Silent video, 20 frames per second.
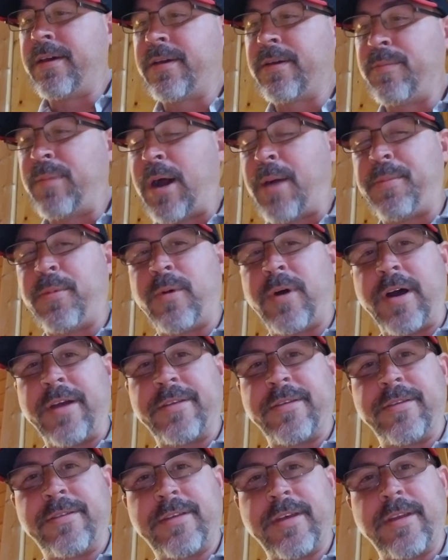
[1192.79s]
Papa
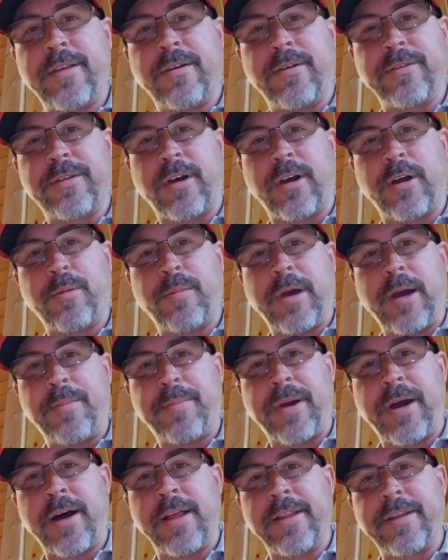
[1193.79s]
Watson said don't talk about
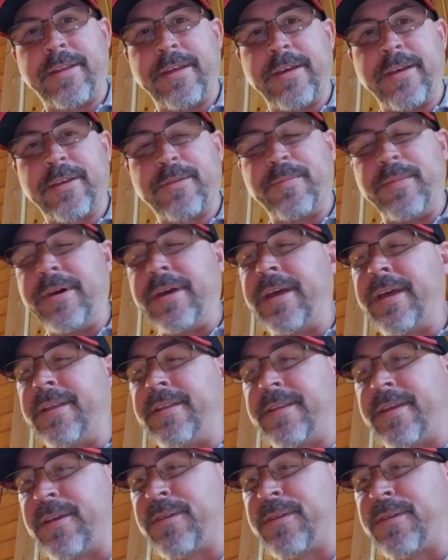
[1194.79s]
politics, but at this